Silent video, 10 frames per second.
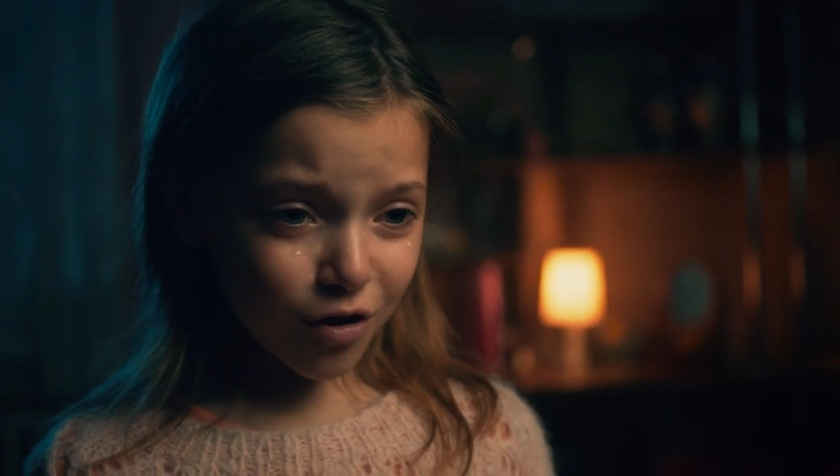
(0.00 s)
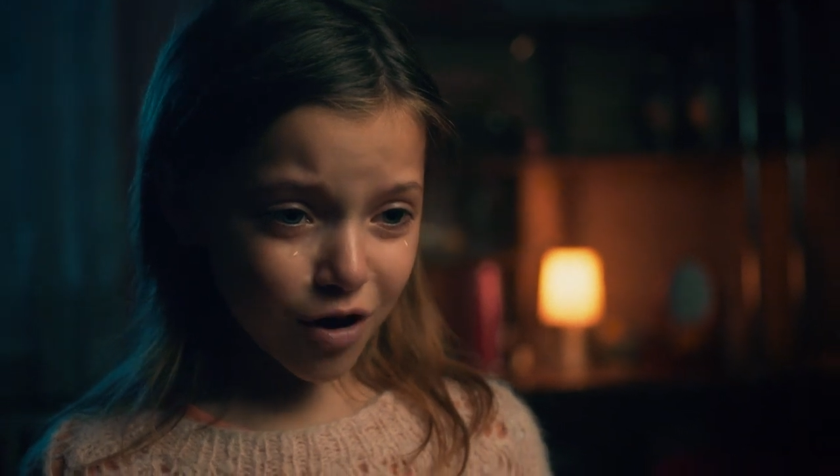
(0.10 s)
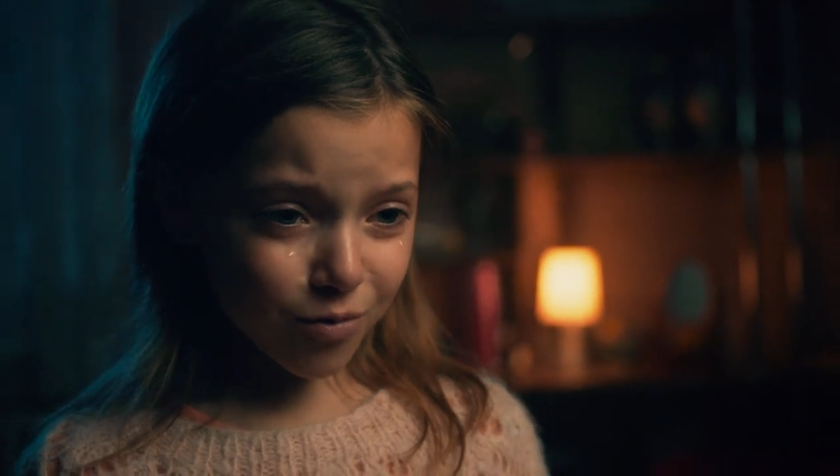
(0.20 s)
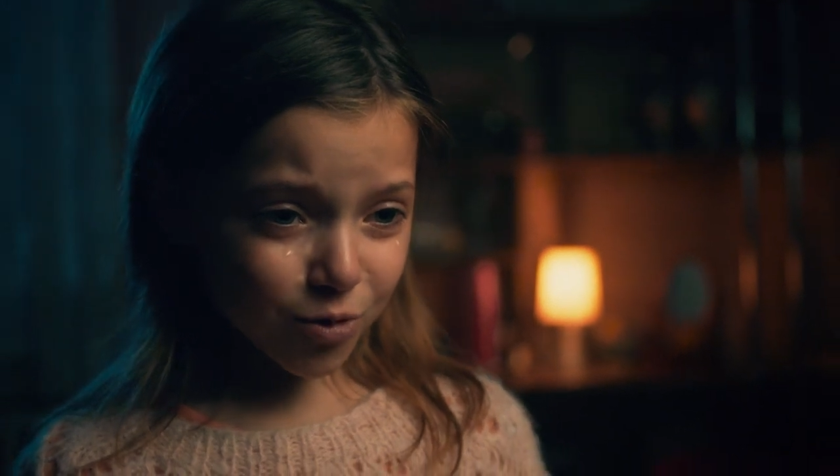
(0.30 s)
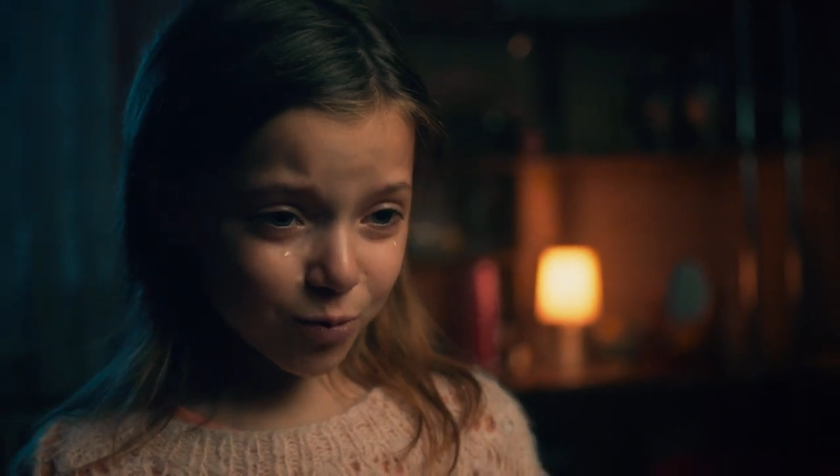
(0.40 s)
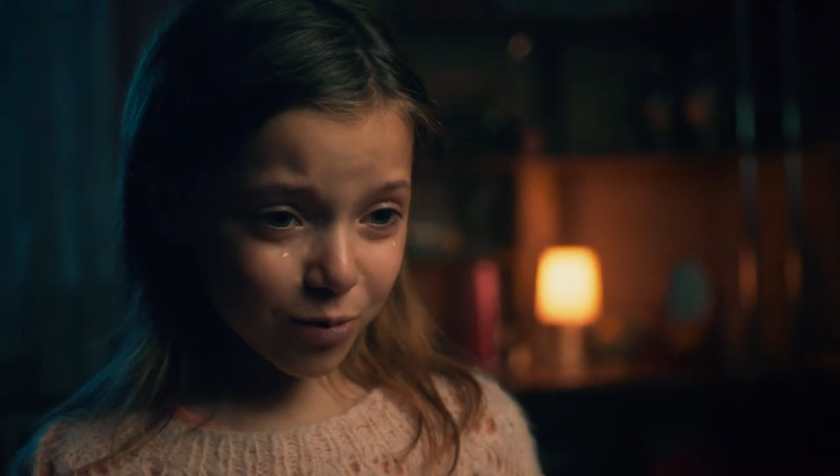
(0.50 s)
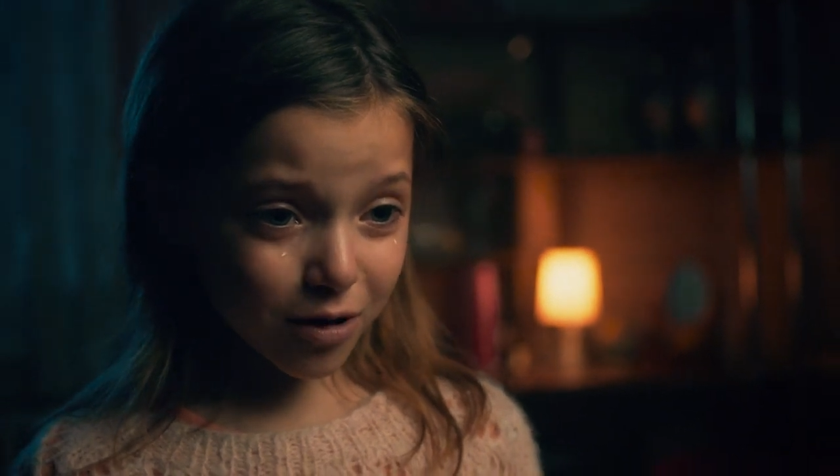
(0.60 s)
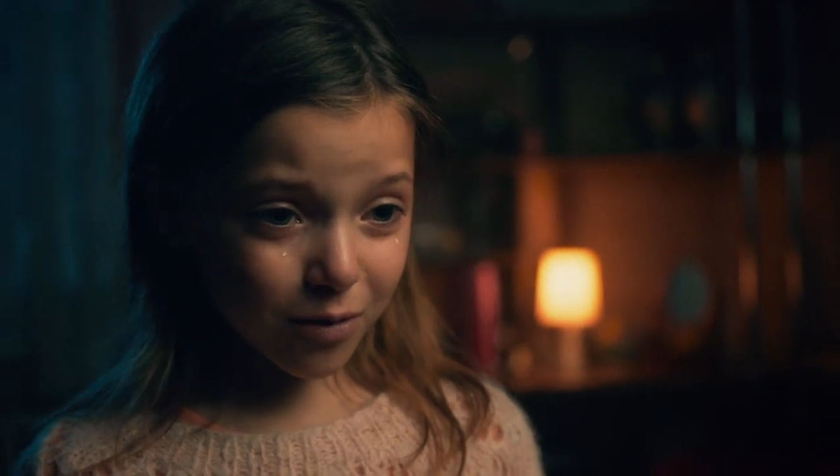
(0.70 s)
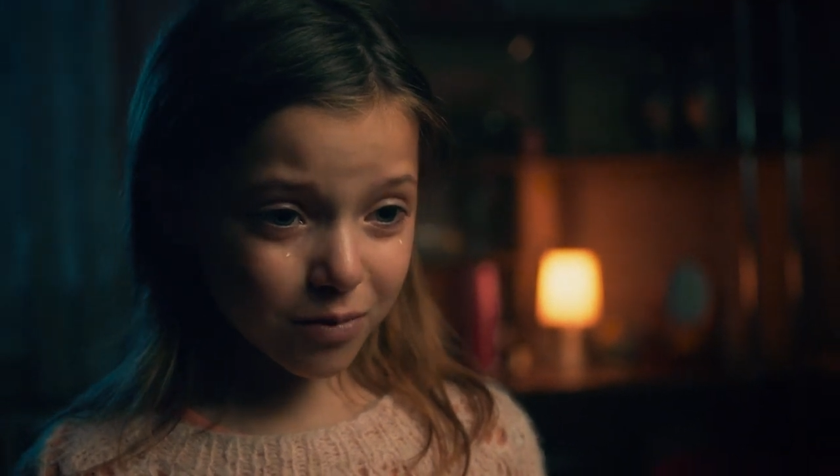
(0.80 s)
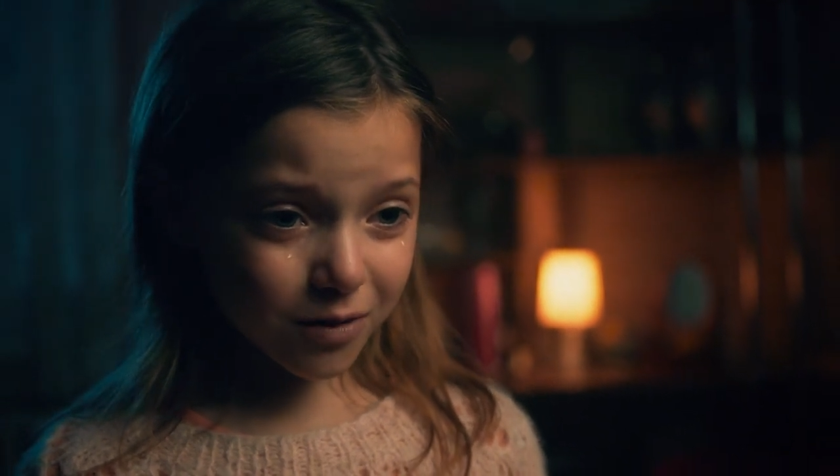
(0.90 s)
them,
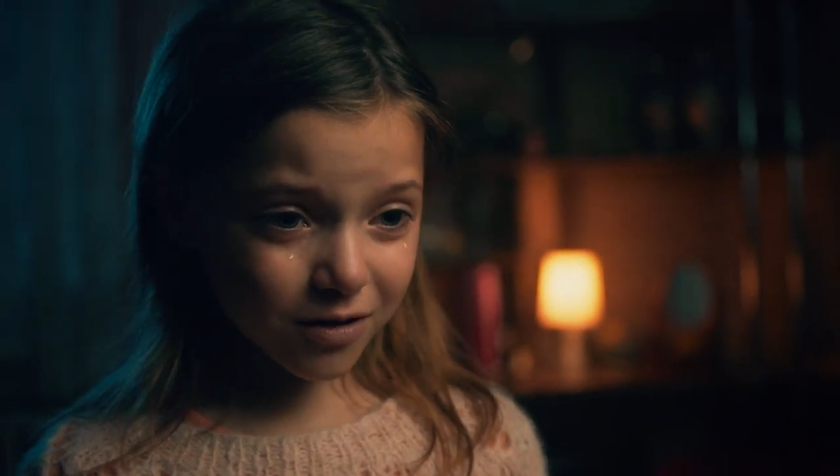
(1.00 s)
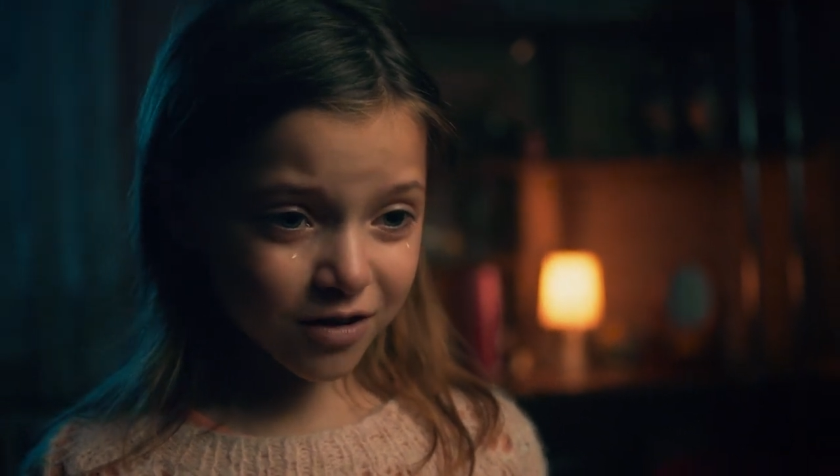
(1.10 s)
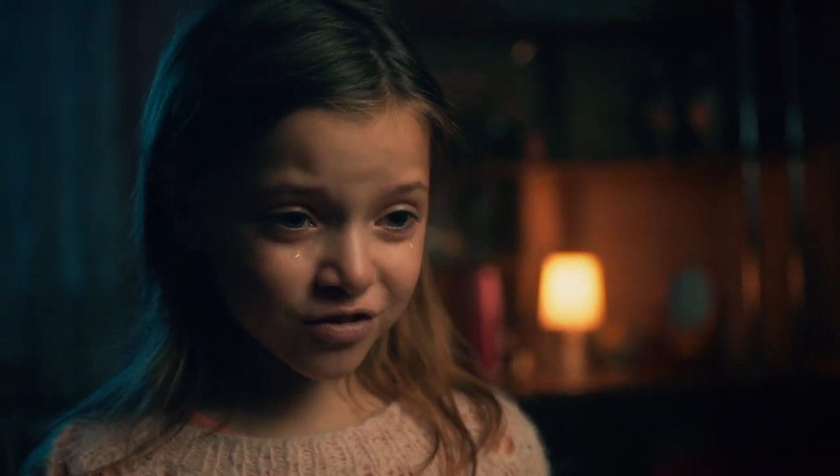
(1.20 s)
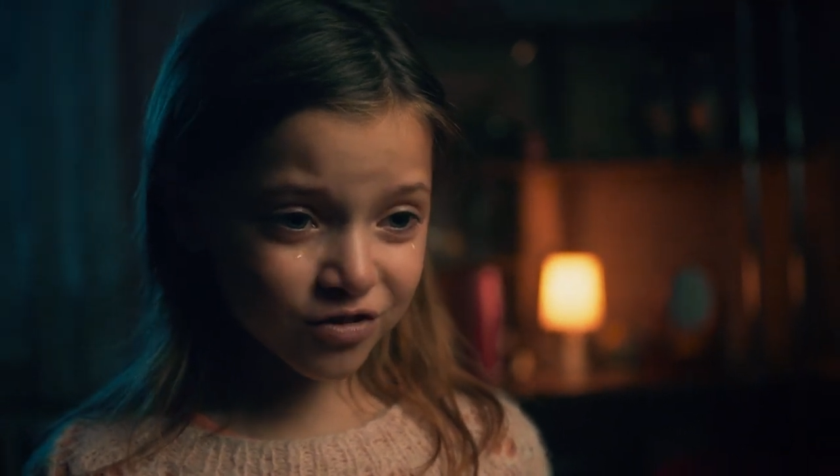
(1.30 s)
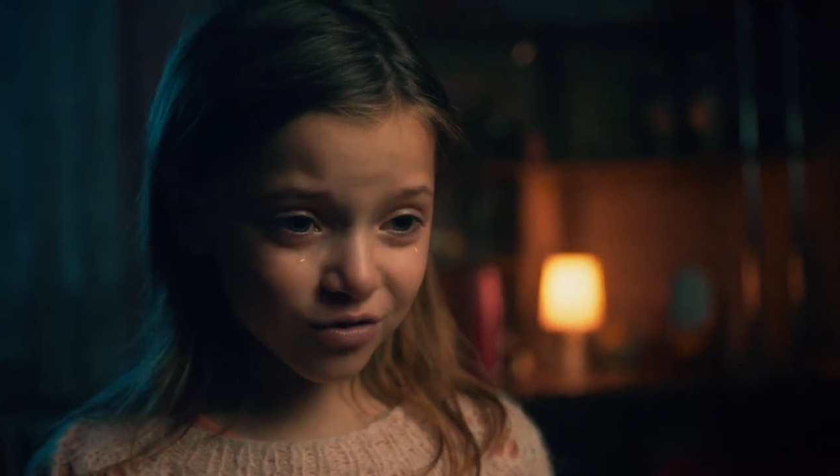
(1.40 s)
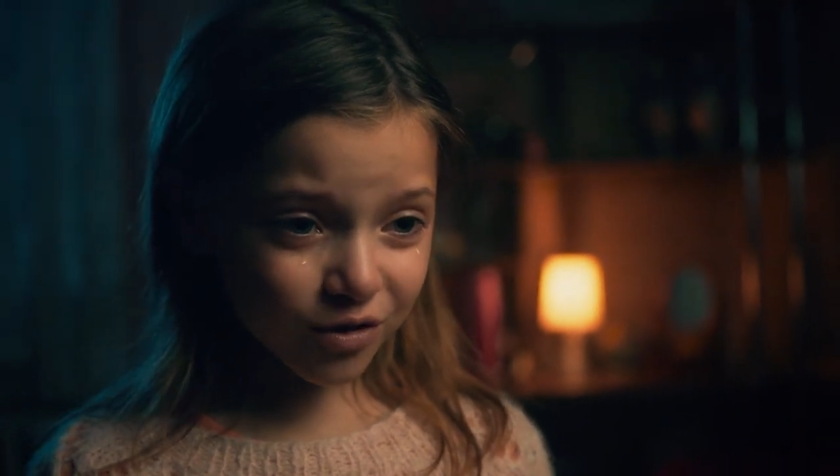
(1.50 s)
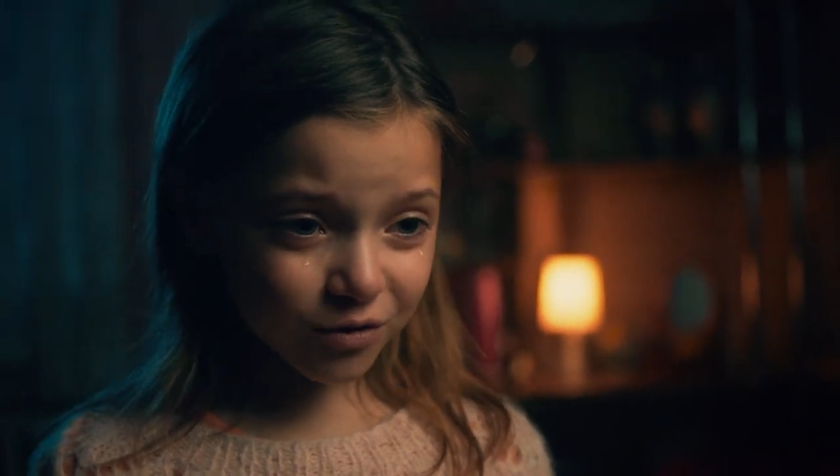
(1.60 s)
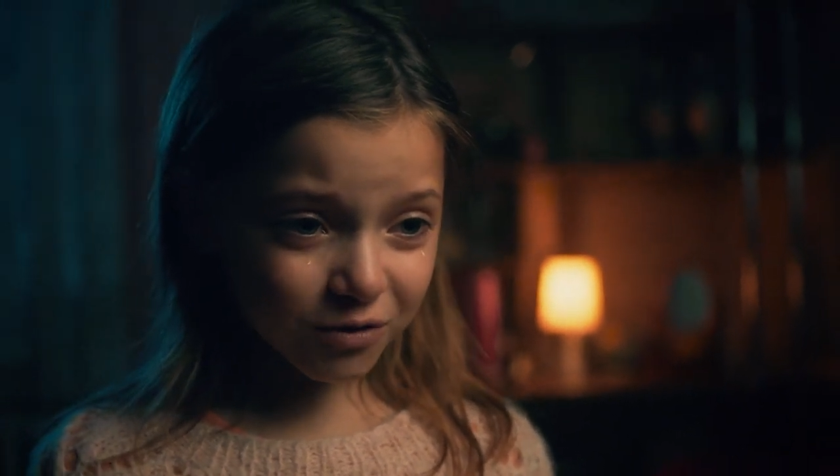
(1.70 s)
Mommy, Daddy, and